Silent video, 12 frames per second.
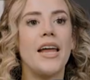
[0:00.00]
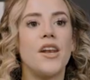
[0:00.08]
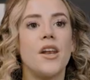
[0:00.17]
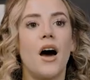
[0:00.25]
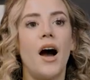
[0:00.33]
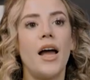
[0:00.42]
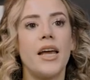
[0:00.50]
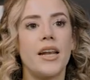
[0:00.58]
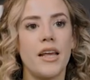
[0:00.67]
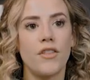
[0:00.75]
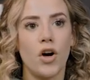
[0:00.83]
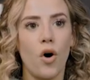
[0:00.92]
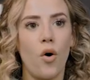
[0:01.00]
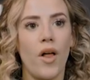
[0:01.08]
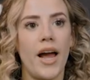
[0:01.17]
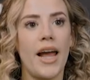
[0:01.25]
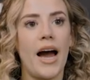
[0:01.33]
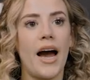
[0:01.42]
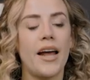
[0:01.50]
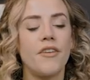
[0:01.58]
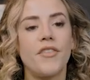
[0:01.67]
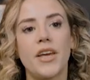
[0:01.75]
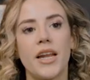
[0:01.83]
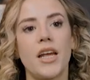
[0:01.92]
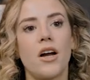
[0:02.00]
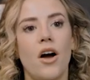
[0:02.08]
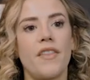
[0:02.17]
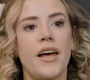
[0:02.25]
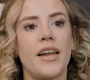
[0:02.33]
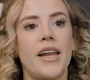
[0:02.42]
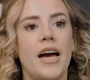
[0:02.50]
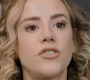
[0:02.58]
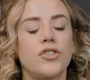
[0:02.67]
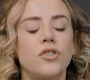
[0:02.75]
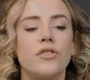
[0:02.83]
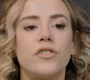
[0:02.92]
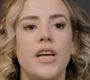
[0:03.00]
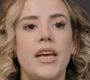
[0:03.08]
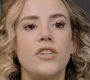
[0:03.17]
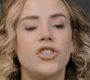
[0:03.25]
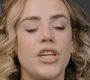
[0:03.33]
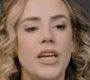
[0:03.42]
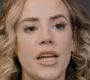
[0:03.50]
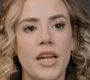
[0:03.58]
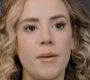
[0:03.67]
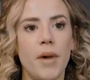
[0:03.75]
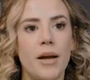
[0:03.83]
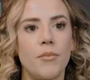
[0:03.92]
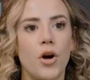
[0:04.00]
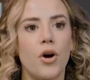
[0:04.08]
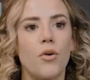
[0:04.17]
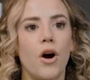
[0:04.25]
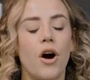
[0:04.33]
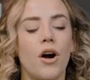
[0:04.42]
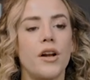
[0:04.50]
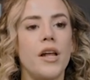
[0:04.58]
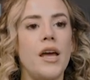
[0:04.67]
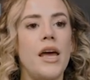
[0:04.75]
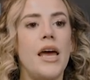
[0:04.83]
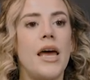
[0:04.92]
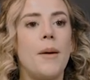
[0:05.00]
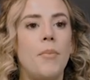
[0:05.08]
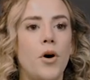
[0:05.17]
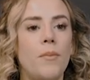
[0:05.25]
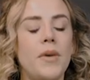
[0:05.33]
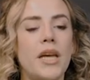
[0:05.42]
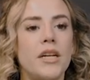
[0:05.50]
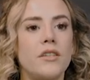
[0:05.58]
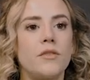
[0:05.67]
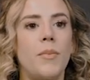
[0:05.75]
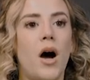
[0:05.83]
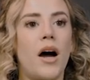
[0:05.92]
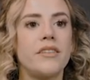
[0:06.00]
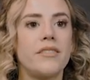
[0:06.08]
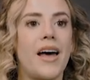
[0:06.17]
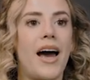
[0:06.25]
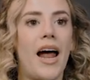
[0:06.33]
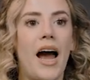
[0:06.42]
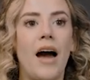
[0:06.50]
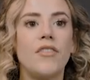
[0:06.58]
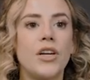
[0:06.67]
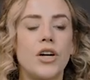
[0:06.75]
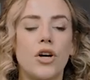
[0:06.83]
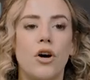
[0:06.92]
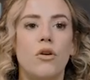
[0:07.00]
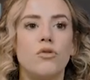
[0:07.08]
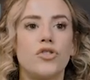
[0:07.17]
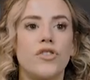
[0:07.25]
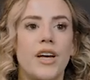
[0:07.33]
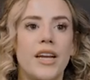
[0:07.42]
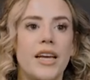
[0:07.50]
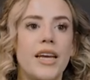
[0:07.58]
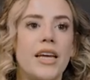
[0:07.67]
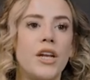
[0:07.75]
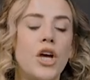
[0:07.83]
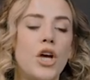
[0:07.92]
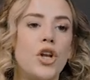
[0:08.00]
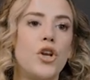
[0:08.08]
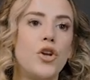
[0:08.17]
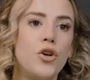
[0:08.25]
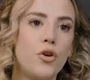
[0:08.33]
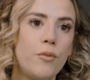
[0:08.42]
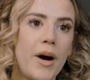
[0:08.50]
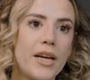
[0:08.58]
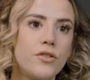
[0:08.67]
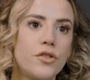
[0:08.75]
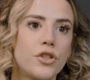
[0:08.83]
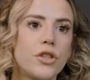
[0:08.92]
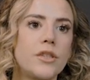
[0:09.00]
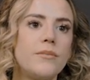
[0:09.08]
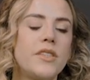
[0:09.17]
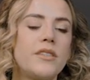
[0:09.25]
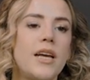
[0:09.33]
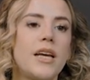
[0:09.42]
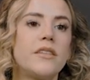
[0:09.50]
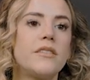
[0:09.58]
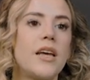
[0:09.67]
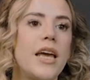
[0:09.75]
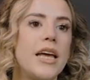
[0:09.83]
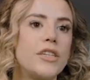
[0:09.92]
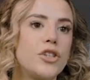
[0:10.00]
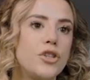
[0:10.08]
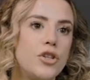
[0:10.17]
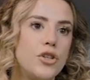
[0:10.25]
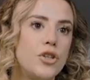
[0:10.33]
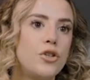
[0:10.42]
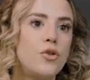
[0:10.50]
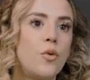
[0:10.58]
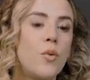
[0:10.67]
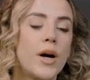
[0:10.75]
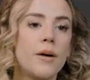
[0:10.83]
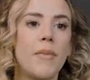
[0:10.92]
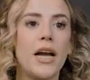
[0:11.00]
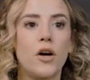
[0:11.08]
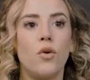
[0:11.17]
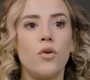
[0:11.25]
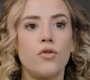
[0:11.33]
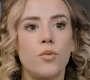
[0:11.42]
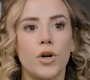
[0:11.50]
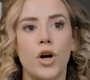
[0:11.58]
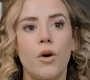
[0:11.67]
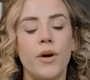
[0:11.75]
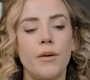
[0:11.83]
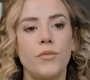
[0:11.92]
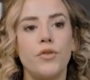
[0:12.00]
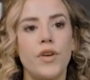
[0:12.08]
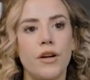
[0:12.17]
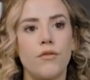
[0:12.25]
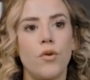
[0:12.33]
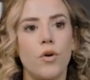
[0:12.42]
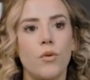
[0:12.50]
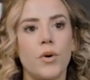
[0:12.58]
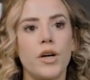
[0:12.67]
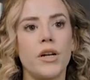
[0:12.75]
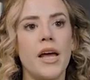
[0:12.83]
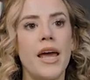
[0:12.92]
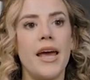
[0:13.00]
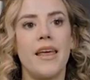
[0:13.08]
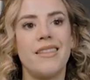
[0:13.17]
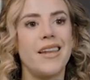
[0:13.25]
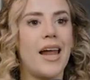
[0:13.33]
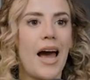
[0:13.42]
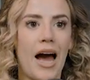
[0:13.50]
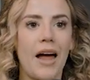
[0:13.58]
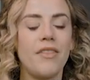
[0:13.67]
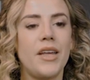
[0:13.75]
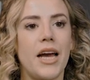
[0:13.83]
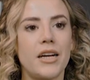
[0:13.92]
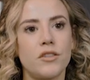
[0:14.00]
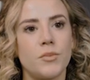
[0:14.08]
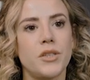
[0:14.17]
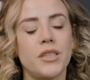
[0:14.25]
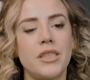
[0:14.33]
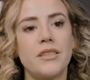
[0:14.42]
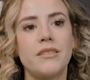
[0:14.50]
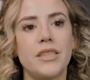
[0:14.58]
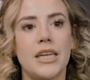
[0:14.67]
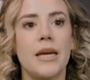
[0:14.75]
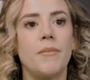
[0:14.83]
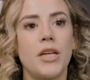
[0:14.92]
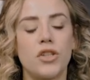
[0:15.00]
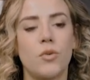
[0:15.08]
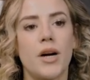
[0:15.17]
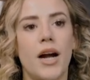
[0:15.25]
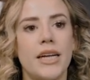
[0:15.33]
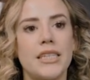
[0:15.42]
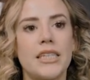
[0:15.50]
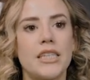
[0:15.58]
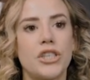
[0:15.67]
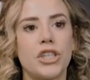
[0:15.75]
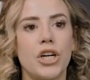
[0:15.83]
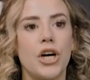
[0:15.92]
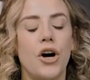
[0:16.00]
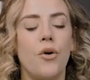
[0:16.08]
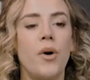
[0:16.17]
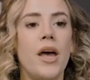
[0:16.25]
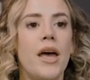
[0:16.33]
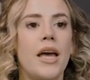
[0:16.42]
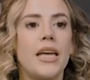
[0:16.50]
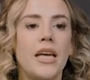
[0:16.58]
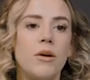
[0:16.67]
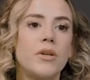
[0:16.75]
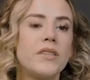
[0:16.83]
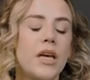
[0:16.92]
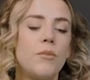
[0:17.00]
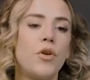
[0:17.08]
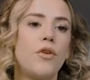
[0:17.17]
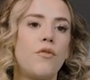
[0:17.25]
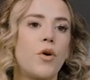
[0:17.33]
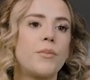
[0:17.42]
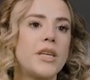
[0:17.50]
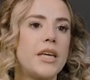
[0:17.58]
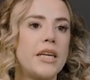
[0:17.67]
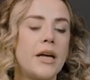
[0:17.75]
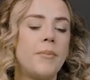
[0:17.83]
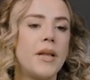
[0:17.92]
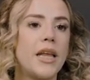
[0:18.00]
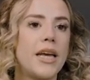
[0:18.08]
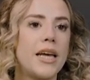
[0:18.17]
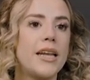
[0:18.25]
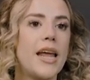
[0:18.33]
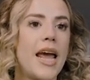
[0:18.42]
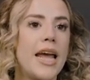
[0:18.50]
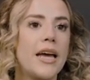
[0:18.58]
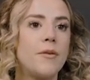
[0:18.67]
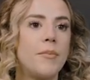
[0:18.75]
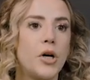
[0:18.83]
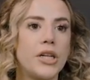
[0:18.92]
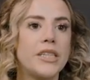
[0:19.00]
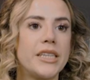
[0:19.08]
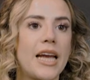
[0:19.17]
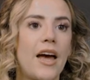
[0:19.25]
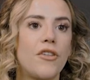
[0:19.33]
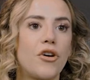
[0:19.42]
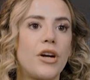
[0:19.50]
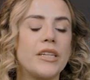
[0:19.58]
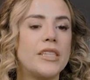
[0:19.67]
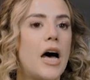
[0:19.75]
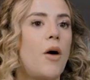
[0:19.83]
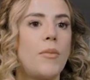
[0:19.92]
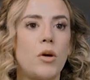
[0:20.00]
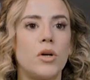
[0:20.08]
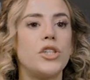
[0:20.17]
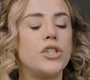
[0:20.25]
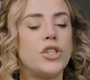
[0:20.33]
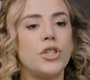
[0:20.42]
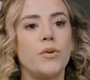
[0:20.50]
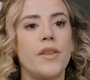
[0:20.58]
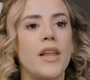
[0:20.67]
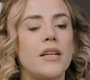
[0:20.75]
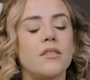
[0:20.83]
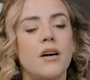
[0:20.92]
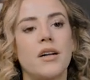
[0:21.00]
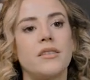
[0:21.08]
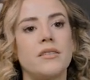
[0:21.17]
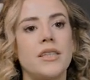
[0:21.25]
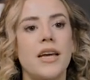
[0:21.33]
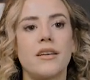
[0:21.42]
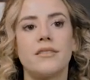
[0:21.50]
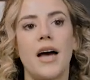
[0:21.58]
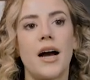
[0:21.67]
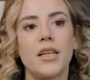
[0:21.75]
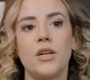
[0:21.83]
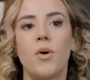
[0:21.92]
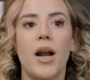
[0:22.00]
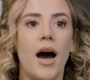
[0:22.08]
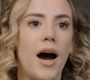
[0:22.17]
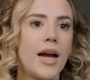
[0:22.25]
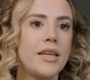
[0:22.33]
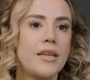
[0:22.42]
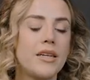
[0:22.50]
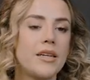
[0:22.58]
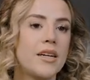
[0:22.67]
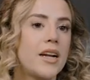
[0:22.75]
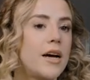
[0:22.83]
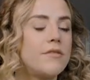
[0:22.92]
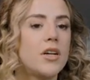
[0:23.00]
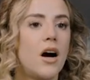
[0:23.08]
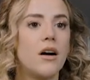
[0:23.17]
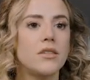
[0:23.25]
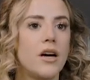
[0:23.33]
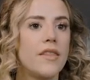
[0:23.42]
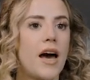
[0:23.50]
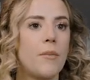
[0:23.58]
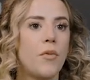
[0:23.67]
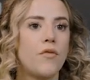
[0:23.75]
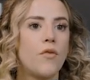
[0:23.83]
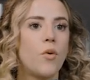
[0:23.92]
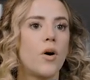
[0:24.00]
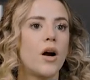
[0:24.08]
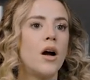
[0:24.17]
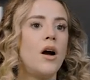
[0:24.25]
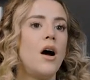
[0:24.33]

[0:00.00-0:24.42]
and not hitting the goal I had of getting on that national stage and getting my pro card, it put me in a spot that having a coach that, again, knew my circumstance and knew where my goals were going moving forward, and then had the expertise to get me to where I needed to go, he was able to formulate a plan and put it together and tell me what to do. And that's honestly exactly what I needed. And I've talked on that before,